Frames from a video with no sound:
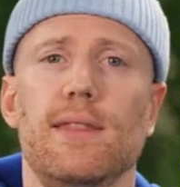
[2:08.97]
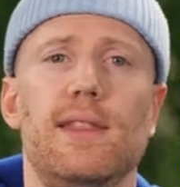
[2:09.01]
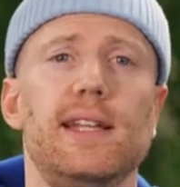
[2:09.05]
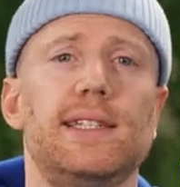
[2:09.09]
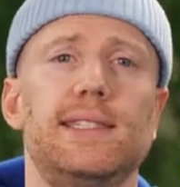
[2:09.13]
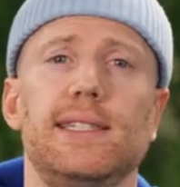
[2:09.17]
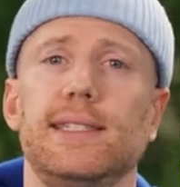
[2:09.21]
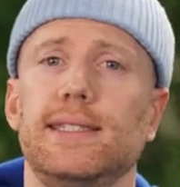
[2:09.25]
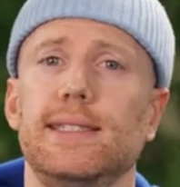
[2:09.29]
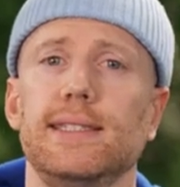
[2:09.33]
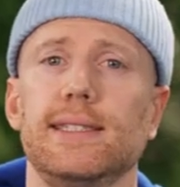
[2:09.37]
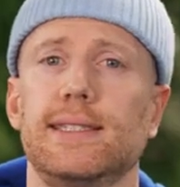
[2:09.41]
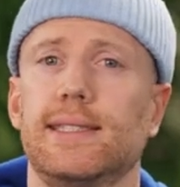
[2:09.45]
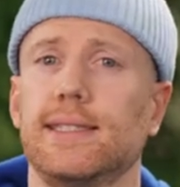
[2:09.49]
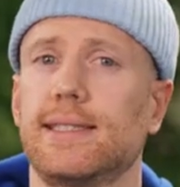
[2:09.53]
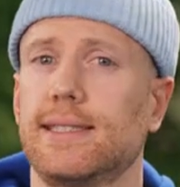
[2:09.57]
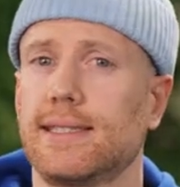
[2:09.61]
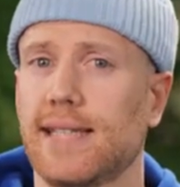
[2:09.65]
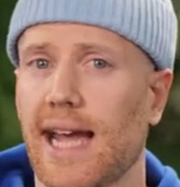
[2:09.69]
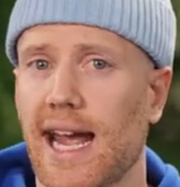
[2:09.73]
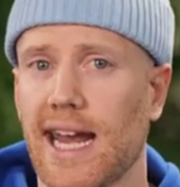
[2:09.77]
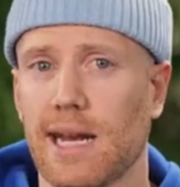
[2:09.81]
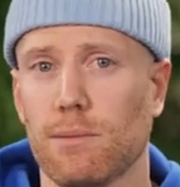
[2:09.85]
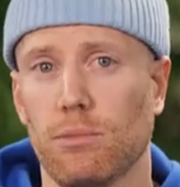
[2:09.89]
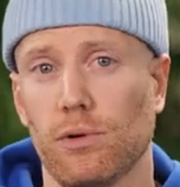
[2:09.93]
This isn't
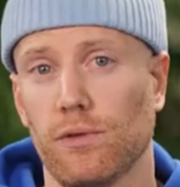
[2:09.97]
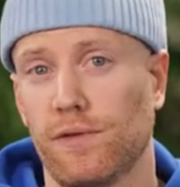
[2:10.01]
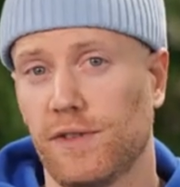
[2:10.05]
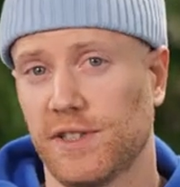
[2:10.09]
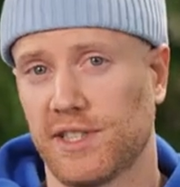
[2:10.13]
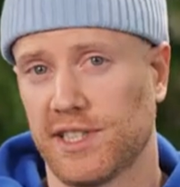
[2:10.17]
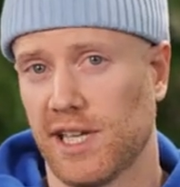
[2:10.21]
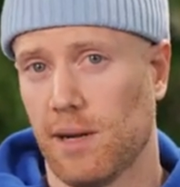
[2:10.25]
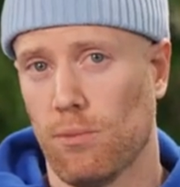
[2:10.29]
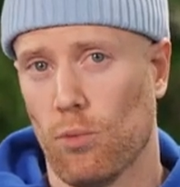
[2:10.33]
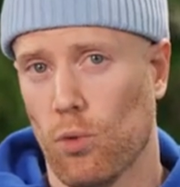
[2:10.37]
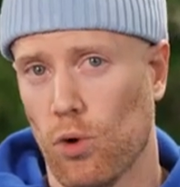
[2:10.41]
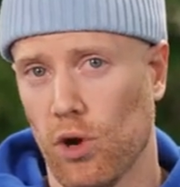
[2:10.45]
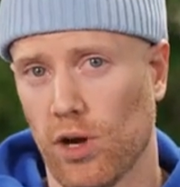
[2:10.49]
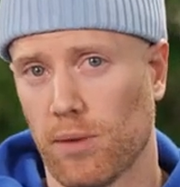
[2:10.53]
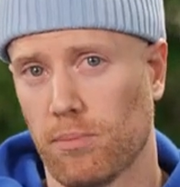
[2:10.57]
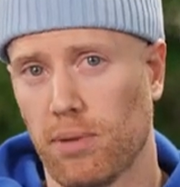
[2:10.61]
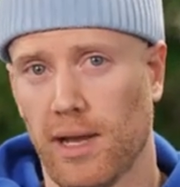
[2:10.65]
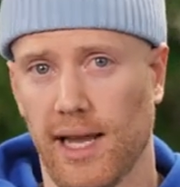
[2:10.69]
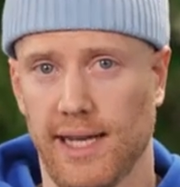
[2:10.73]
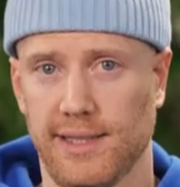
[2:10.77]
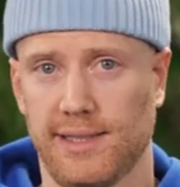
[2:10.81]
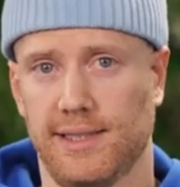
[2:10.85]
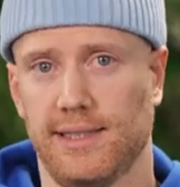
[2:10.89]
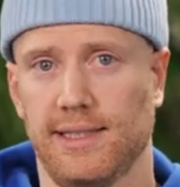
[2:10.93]
sustainable for some
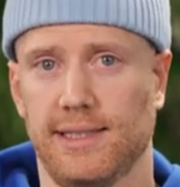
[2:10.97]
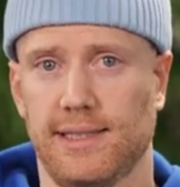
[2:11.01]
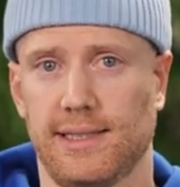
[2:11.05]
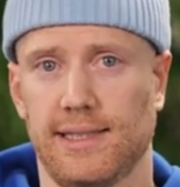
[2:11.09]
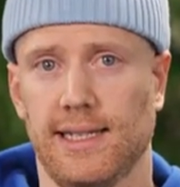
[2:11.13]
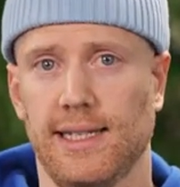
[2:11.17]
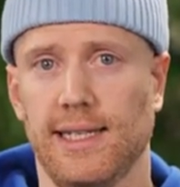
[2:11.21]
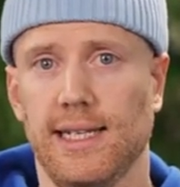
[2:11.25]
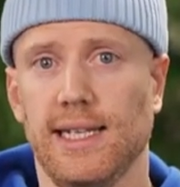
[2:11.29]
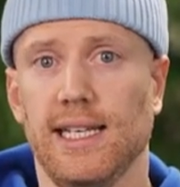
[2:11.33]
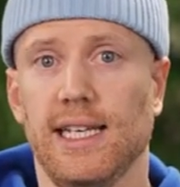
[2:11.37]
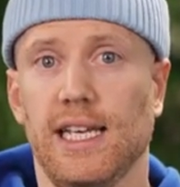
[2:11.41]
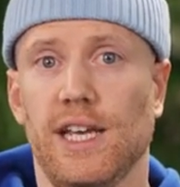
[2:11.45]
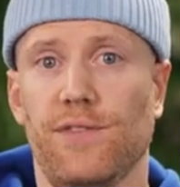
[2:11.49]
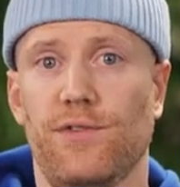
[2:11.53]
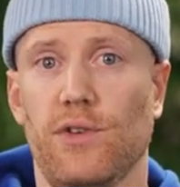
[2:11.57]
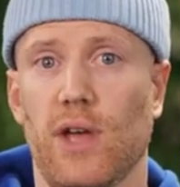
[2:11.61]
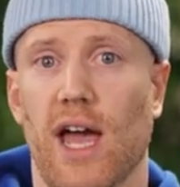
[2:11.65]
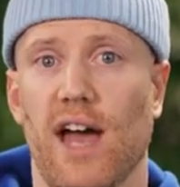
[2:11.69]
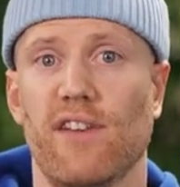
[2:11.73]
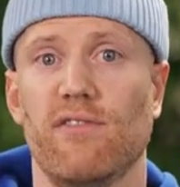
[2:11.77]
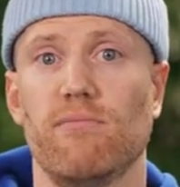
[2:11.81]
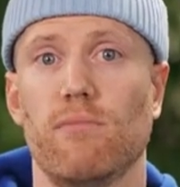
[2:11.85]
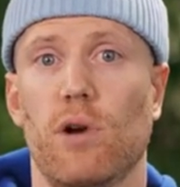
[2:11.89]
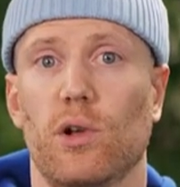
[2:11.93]
workplaces. If you
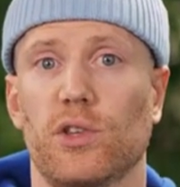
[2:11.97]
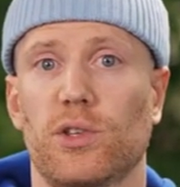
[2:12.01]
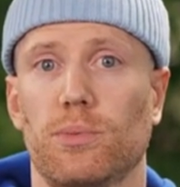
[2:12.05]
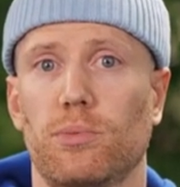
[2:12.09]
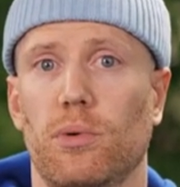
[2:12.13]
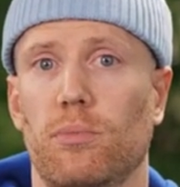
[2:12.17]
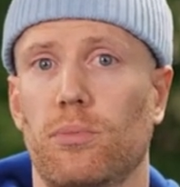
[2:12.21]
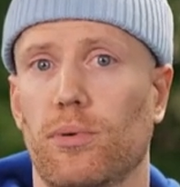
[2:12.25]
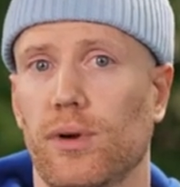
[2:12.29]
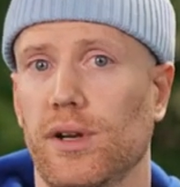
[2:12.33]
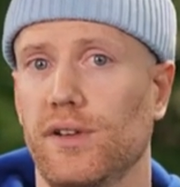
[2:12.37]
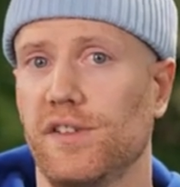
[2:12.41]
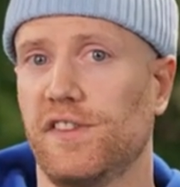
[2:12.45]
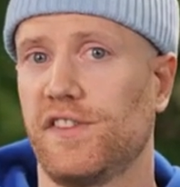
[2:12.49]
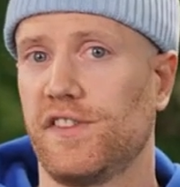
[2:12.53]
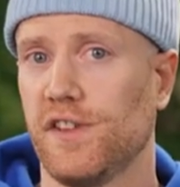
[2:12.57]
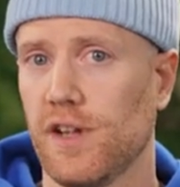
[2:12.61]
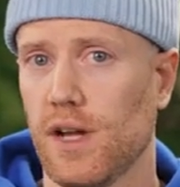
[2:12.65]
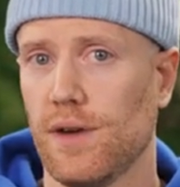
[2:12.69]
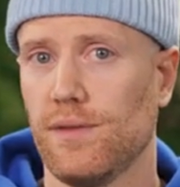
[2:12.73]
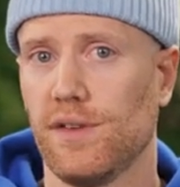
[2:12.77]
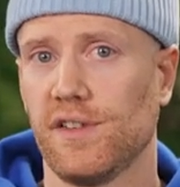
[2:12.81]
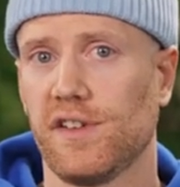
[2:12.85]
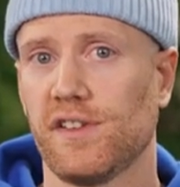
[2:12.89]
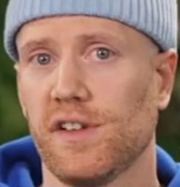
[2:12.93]
have multiple print
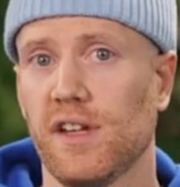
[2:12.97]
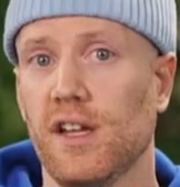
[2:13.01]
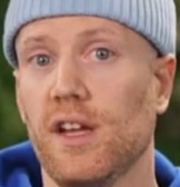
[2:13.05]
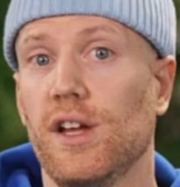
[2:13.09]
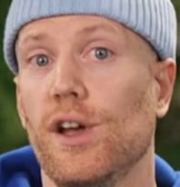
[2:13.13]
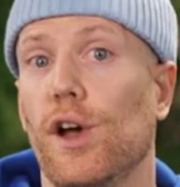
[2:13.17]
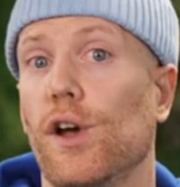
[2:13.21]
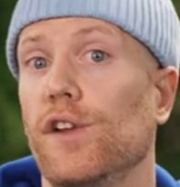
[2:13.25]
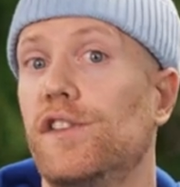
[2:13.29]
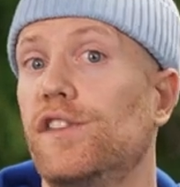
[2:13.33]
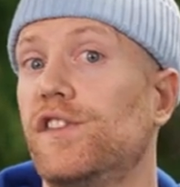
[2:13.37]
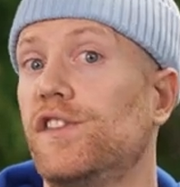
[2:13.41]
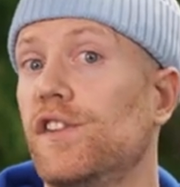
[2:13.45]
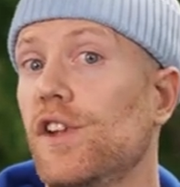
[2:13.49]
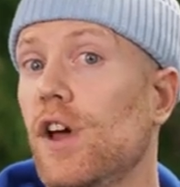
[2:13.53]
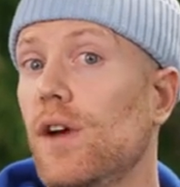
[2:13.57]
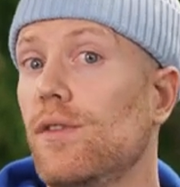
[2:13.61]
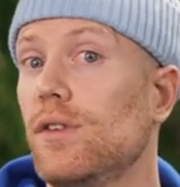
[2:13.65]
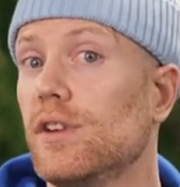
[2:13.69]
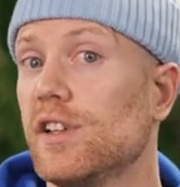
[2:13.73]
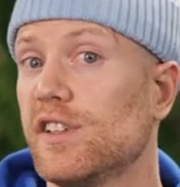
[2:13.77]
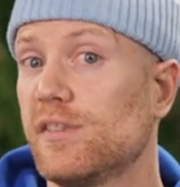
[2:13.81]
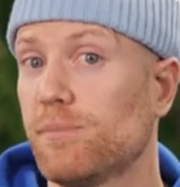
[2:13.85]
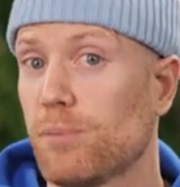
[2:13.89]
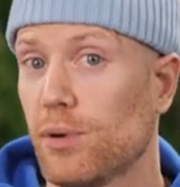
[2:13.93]
servers, a
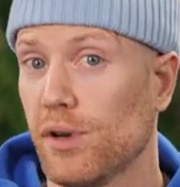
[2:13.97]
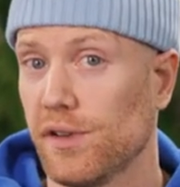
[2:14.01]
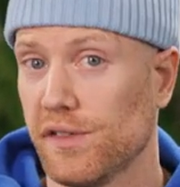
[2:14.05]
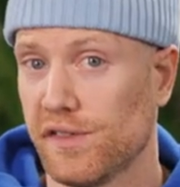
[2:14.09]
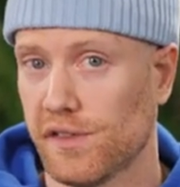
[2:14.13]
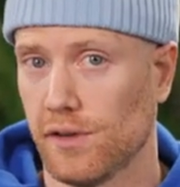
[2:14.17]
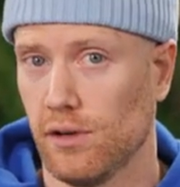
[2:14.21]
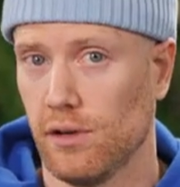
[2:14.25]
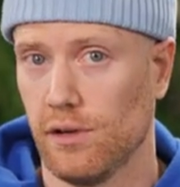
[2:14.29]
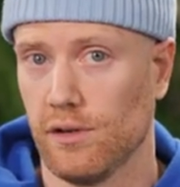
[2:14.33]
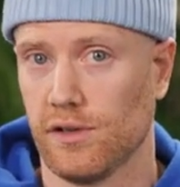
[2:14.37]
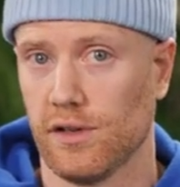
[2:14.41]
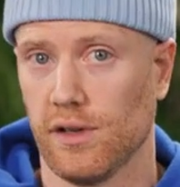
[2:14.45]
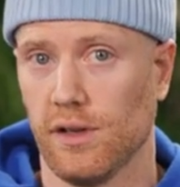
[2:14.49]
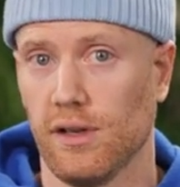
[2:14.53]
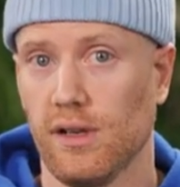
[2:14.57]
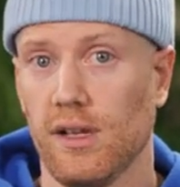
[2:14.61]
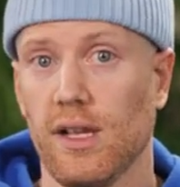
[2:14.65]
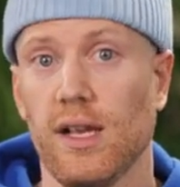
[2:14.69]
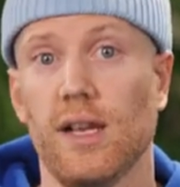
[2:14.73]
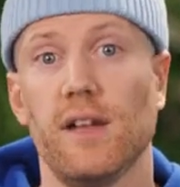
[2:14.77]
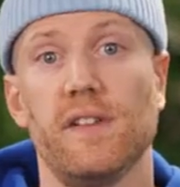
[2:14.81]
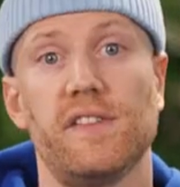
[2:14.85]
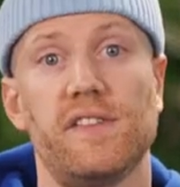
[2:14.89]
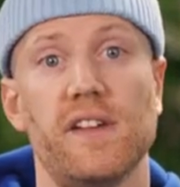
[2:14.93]
serverless print solution
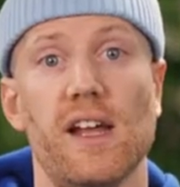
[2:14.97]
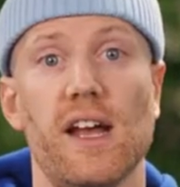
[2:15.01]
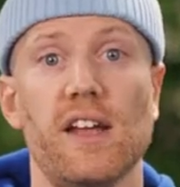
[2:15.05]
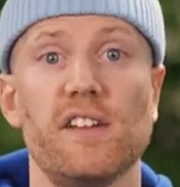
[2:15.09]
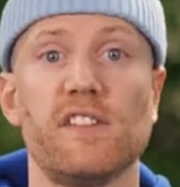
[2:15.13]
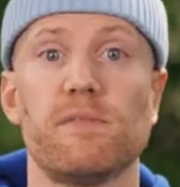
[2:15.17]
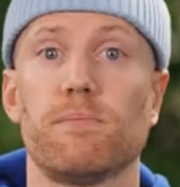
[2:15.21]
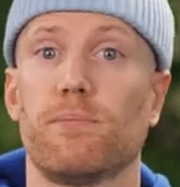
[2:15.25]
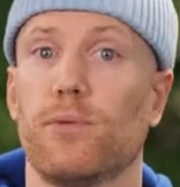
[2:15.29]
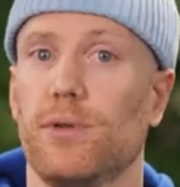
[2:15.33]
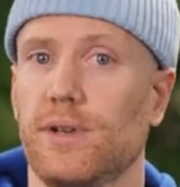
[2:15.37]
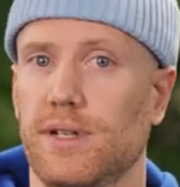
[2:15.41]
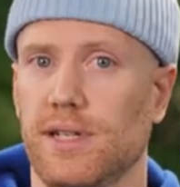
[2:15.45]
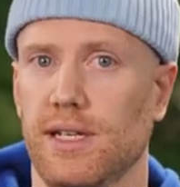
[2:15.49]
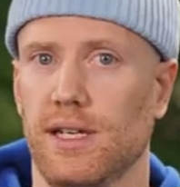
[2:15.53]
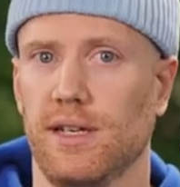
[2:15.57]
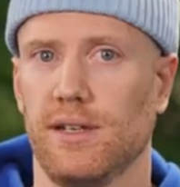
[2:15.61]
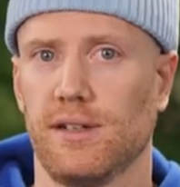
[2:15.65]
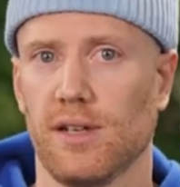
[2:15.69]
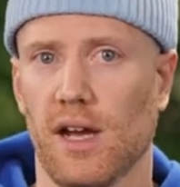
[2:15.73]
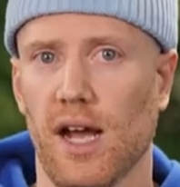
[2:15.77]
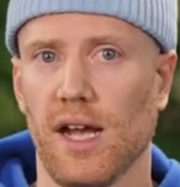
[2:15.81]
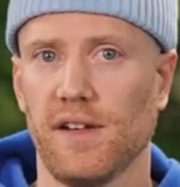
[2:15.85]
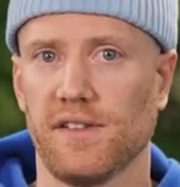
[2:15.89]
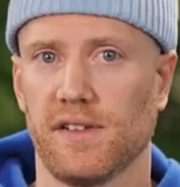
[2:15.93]
sounds pretty
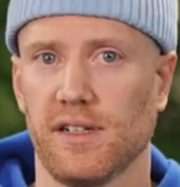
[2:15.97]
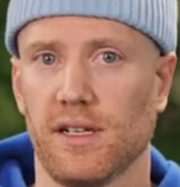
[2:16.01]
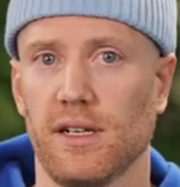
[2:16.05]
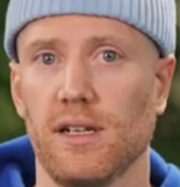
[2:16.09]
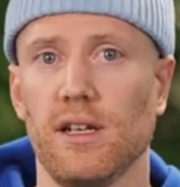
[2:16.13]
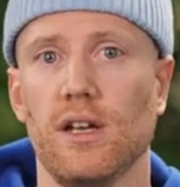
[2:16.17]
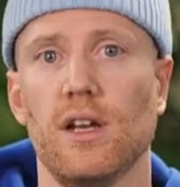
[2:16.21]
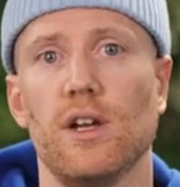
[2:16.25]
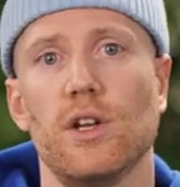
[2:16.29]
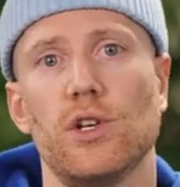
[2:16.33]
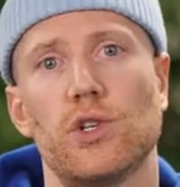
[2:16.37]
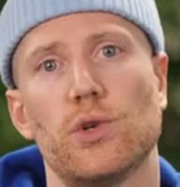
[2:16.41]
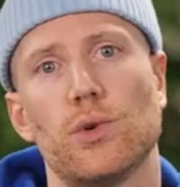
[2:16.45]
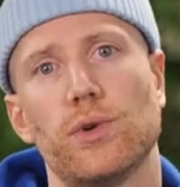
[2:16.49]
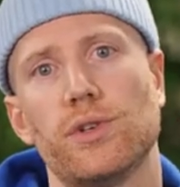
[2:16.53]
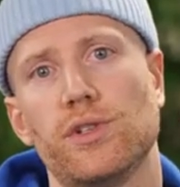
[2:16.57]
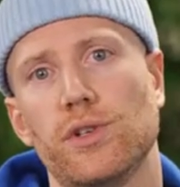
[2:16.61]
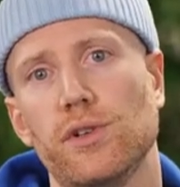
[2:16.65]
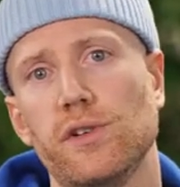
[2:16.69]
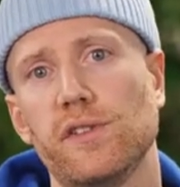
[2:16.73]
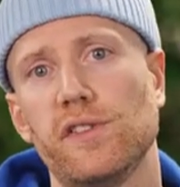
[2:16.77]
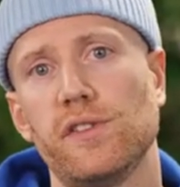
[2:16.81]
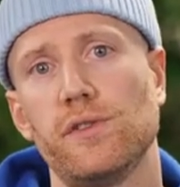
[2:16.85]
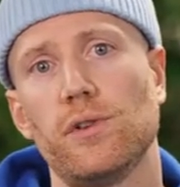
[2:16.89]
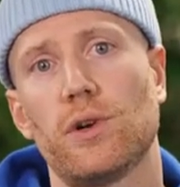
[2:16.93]
enticing to
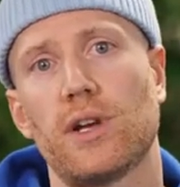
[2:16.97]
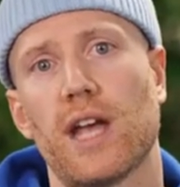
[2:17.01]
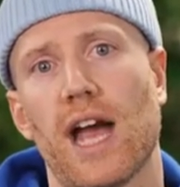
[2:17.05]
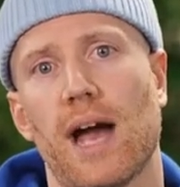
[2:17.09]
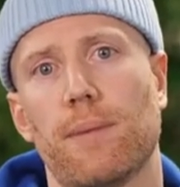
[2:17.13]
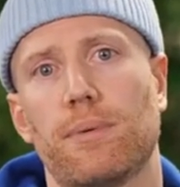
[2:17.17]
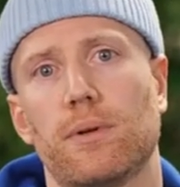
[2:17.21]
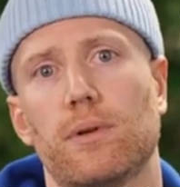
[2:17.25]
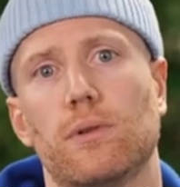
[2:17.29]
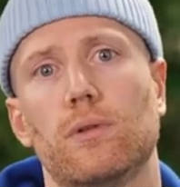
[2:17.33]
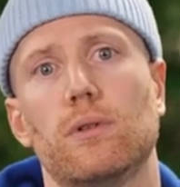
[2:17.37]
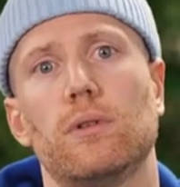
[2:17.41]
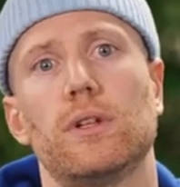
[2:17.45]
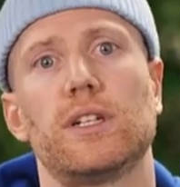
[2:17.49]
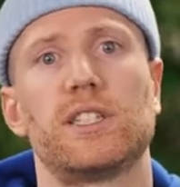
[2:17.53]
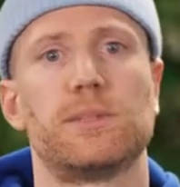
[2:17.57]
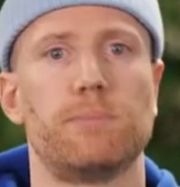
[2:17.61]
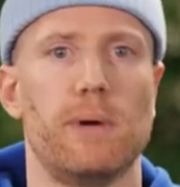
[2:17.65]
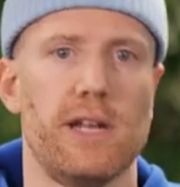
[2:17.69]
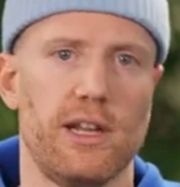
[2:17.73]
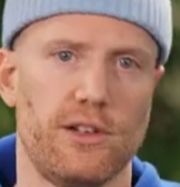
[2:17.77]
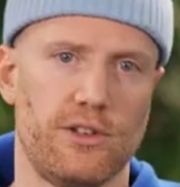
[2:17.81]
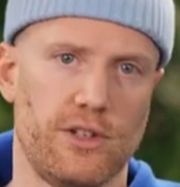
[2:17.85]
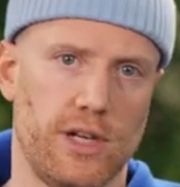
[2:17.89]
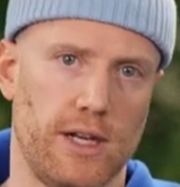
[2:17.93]
reduce your capital
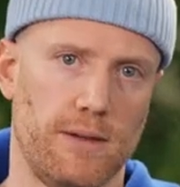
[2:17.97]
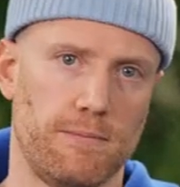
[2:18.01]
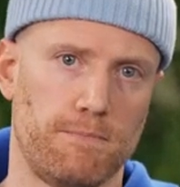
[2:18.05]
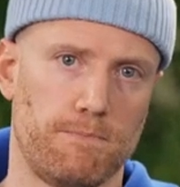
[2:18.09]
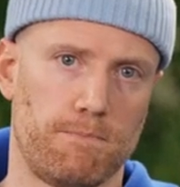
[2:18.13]
expenditure.